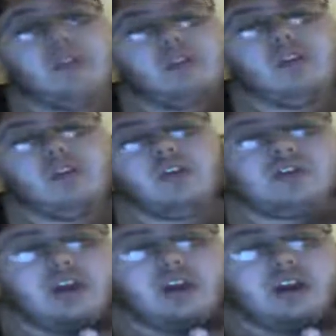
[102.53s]

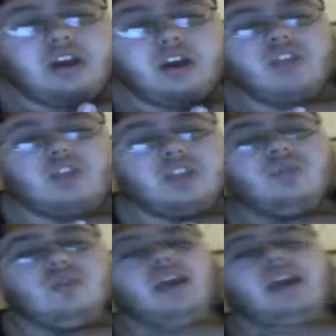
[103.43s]
Cryogonal,
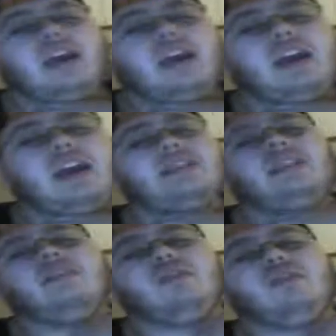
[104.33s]
Snorlax,
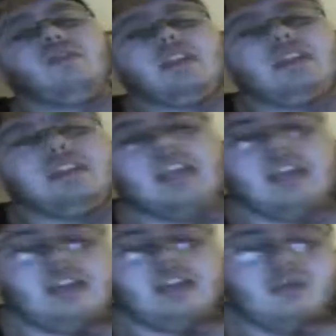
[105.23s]
Florges, and
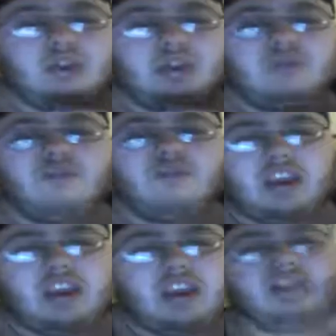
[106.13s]
Rotom Fan,
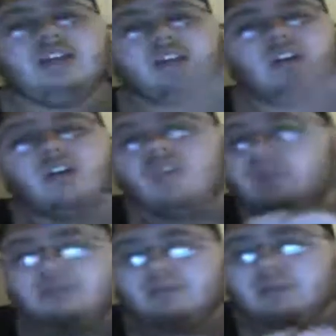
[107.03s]
all with some
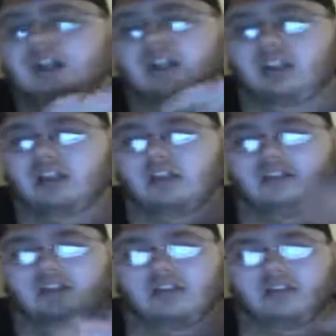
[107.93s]
lovely, lovely
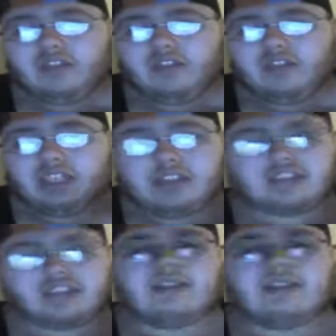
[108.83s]
sets.
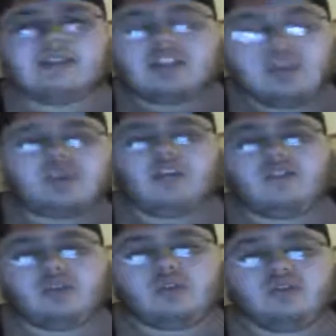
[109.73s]
So without further ado,
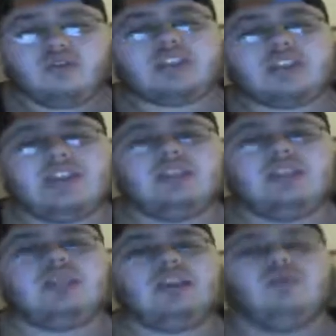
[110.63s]
let's get into the
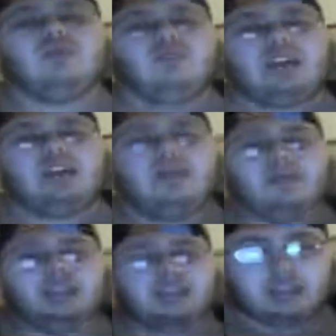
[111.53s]

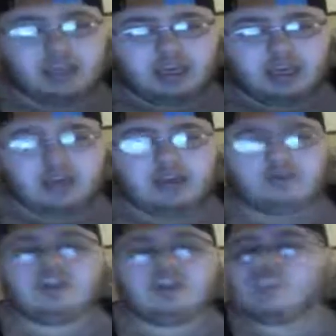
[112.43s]
replay, and I'm going to start
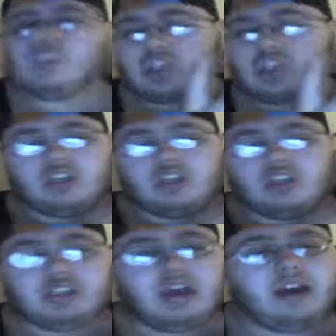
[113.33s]
trying to do these live.
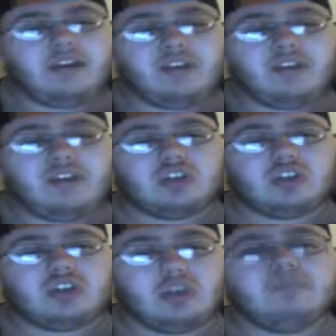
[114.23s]
I'm going to start trying.
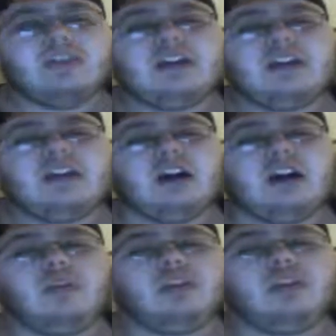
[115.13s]
Uh, we lead
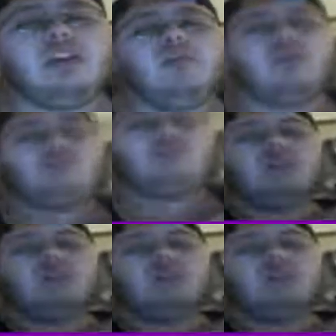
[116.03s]
off with the Rotom